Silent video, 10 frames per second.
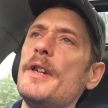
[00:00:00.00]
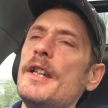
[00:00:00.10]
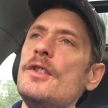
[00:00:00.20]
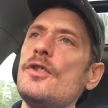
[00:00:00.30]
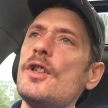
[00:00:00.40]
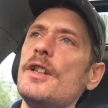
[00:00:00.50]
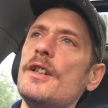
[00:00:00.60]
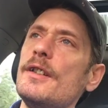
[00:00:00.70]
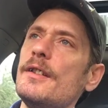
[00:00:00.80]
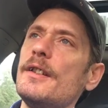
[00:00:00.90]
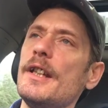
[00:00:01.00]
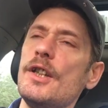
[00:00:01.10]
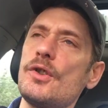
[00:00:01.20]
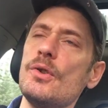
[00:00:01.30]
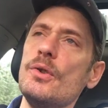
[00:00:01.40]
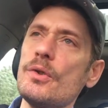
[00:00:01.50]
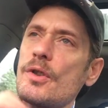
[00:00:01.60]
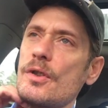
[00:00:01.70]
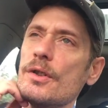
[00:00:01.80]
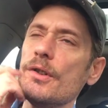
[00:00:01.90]
engine
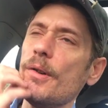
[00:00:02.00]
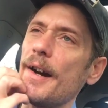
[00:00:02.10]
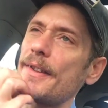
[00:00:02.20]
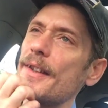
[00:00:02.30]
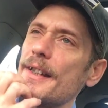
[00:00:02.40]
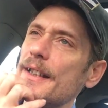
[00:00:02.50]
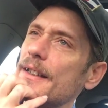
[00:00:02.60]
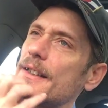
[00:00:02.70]
issues too, I think.